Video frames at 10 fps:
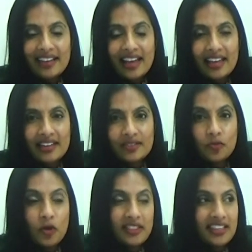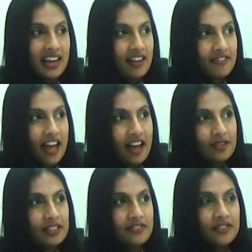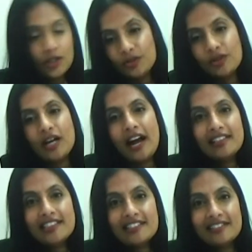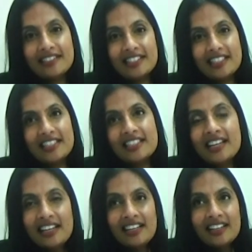And one thing I found in virtual consults is